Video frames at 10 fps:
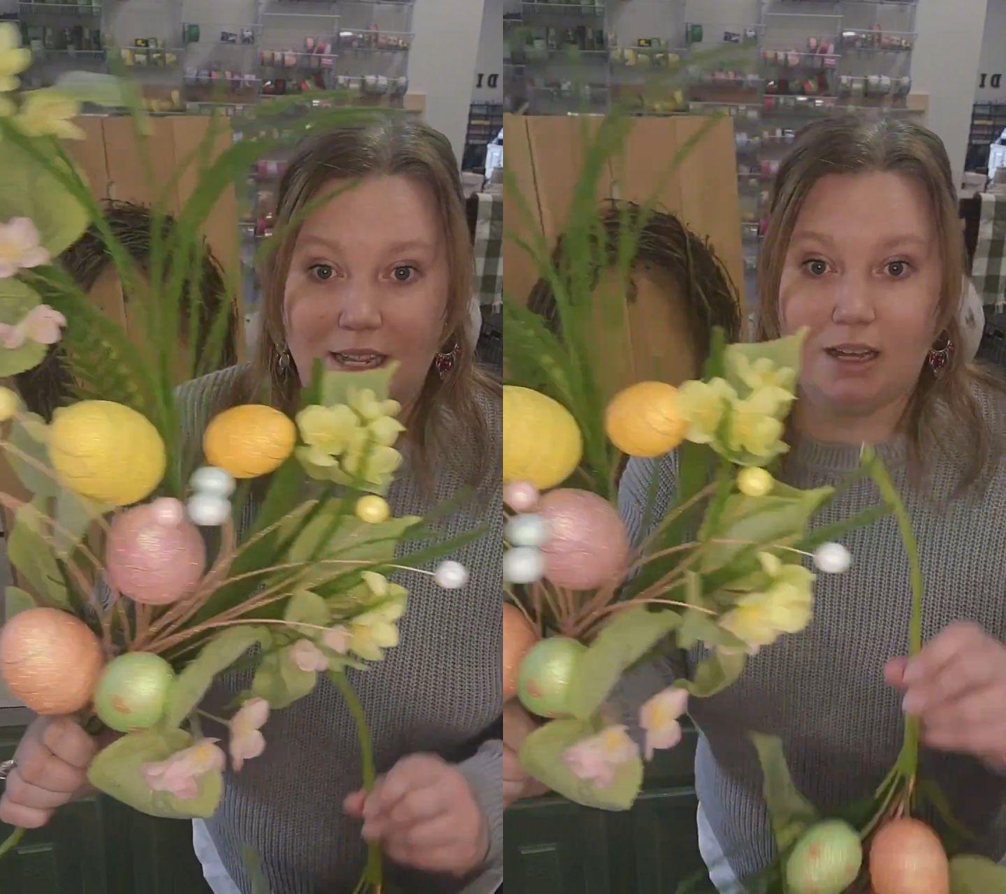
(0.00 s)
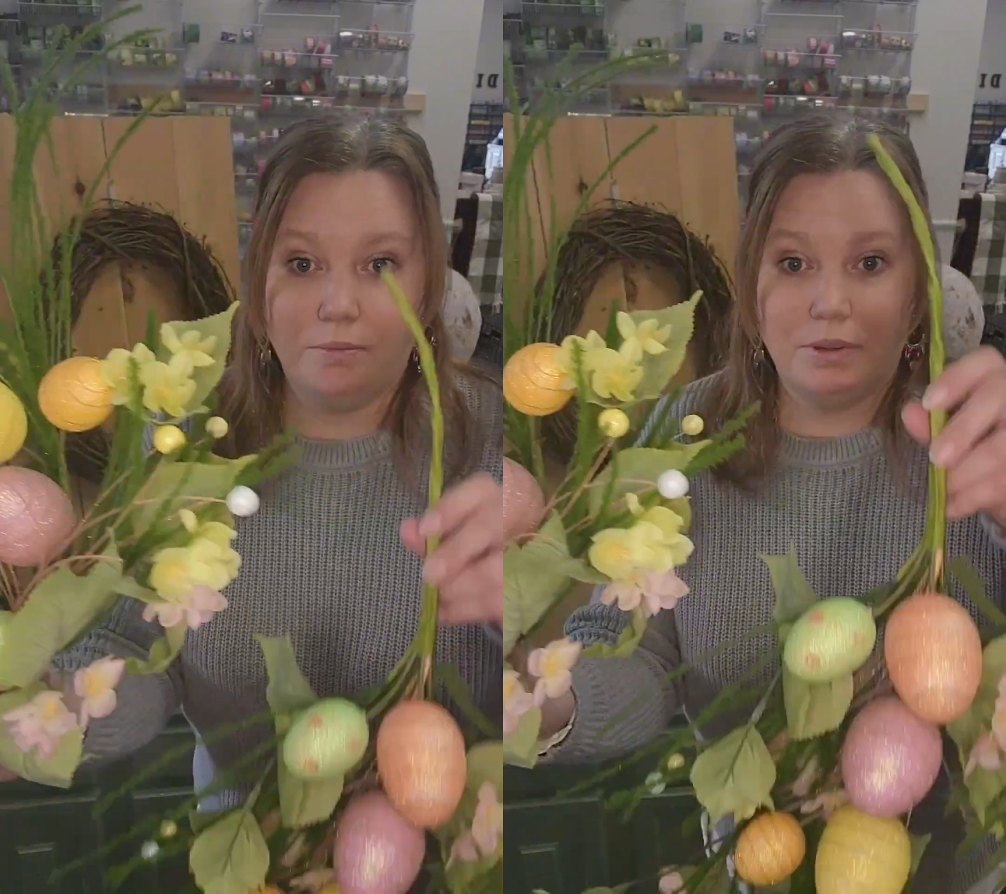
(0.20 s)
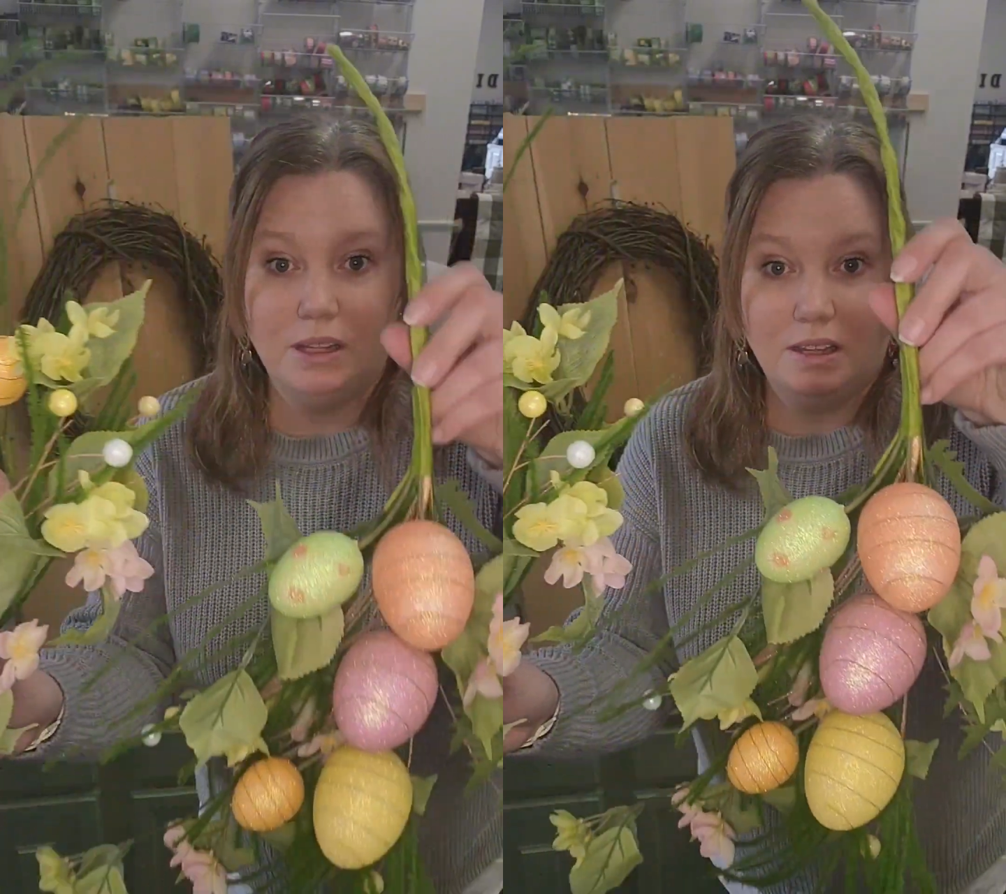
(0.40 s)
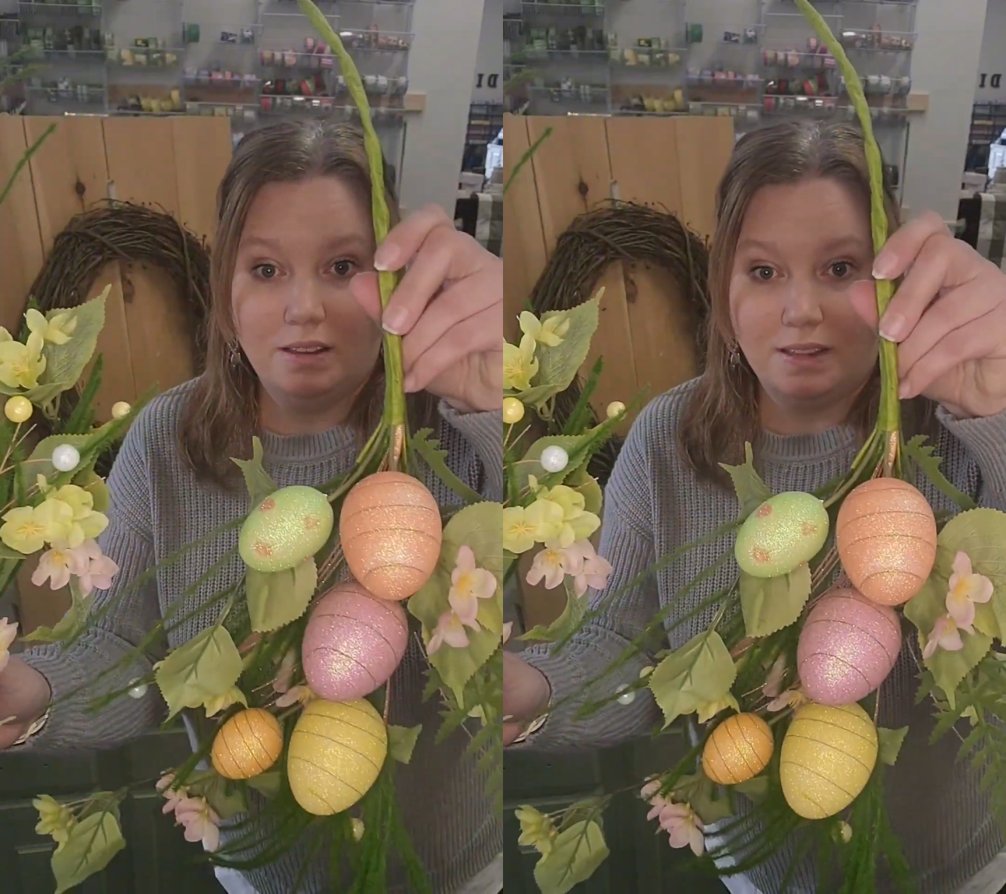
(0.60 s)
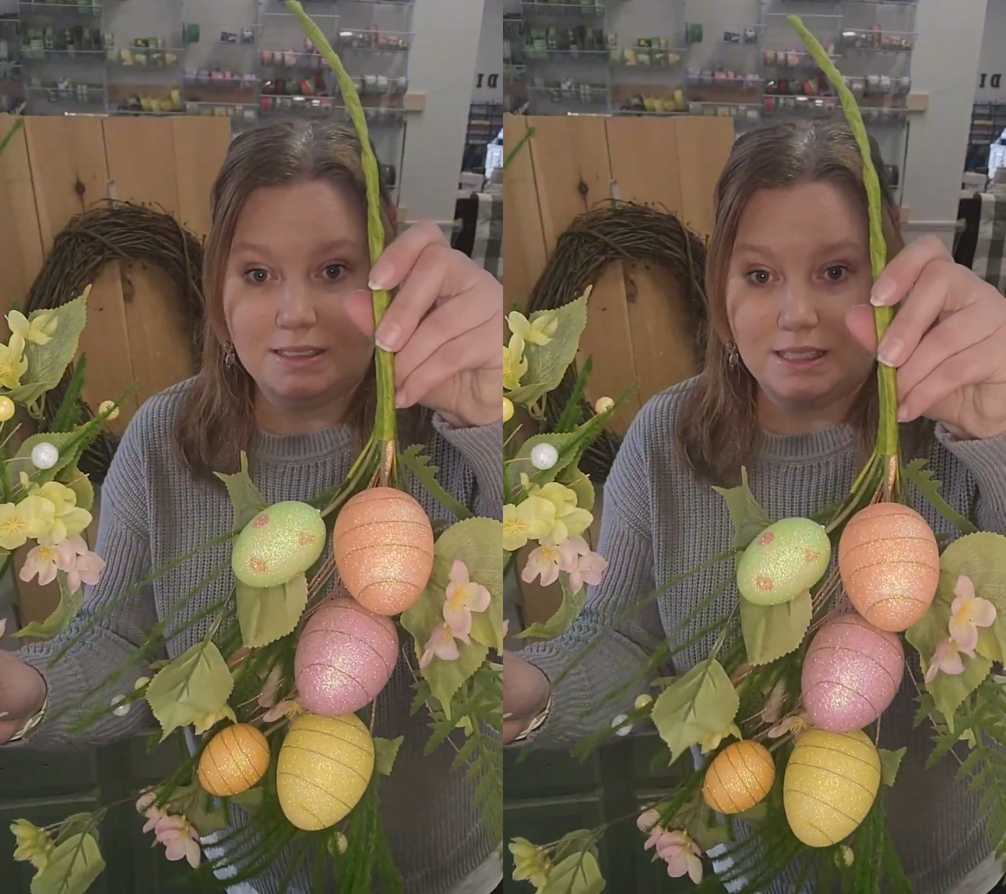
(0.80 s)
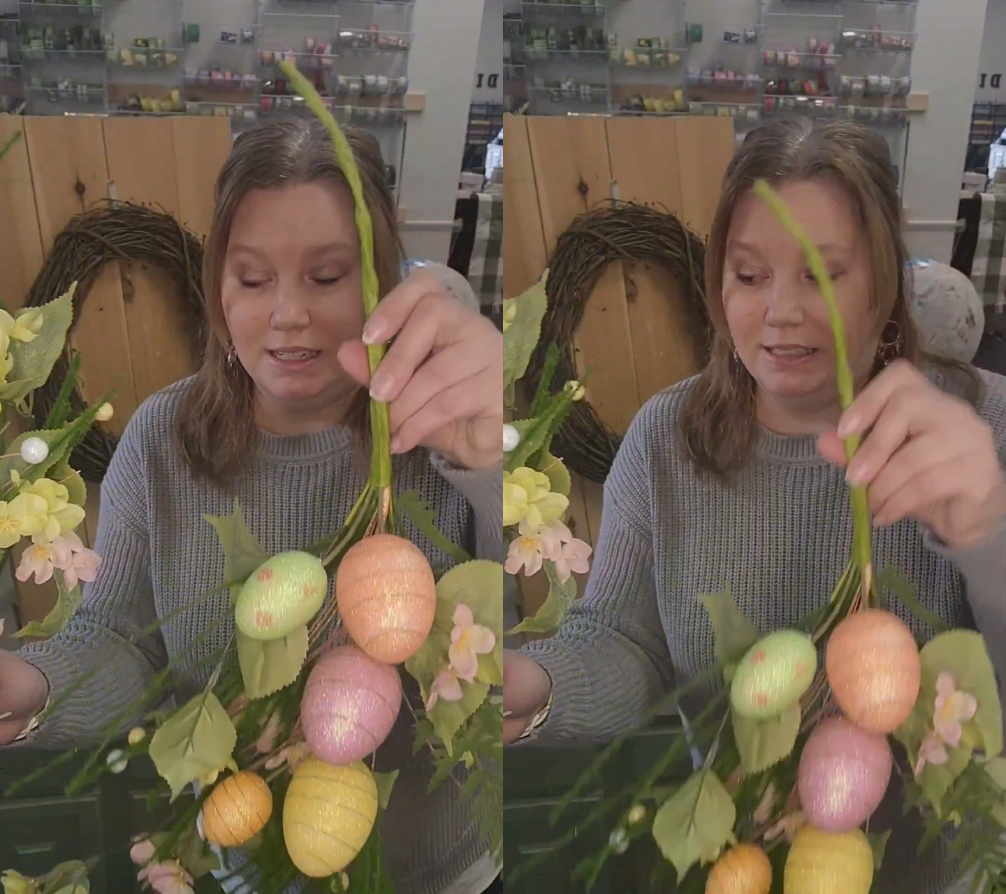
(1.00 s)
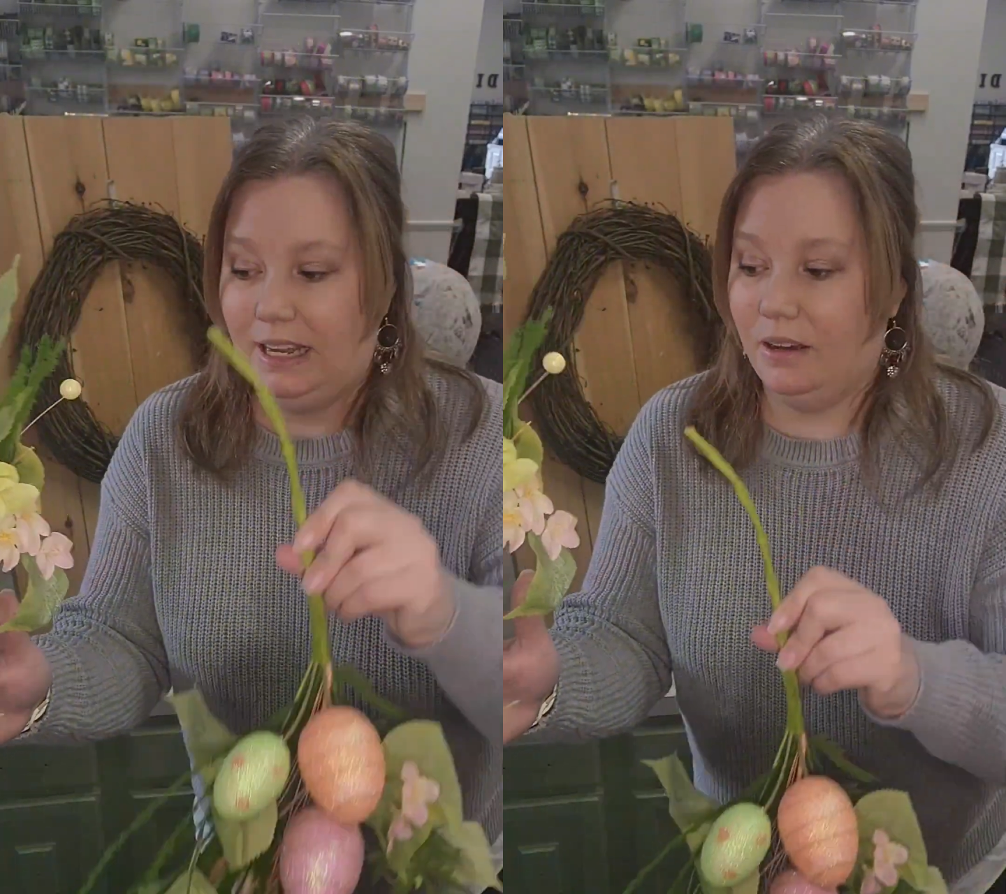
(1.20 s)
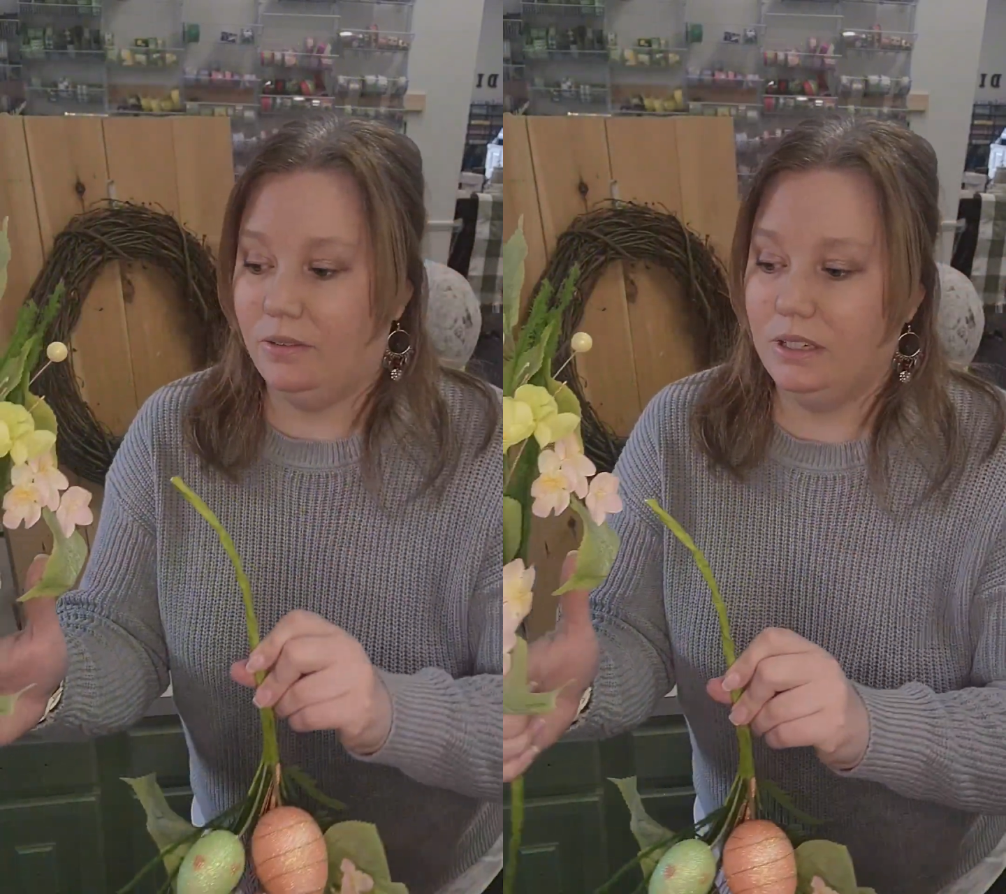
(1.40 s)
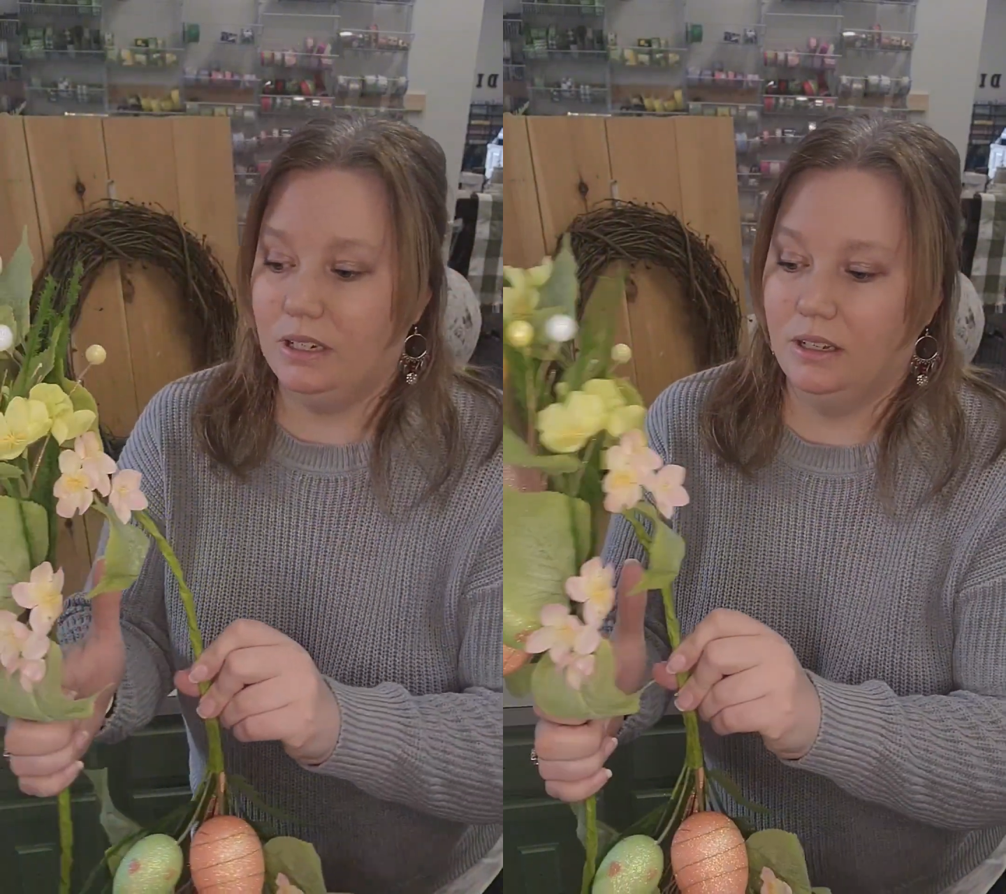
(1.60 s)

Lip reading: up, this side down,